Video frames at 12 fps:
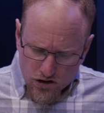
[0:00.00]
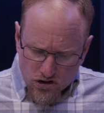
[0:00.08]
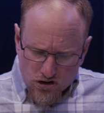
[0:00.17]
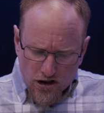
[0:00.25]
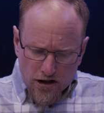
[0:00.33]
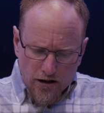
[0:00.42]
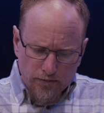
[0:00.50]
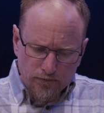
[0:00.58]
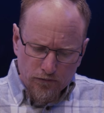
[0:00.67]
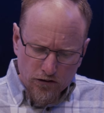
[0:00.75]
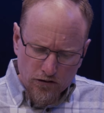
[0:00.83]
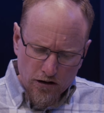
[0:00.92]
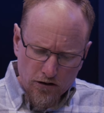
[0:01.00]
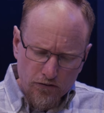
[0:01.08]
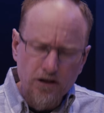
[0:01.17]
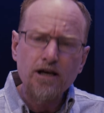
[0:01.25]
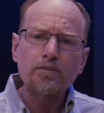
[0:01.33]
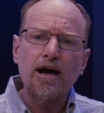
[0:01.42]
the
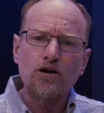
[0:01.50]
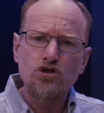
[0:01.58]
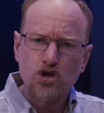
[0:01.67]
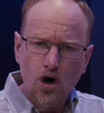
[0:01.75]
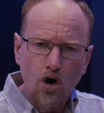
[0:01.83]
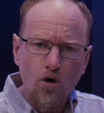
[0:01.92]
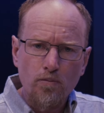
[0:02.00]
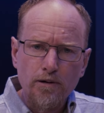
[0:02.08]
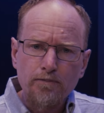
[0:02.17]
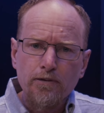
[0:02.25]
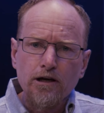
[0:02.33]
thing about Job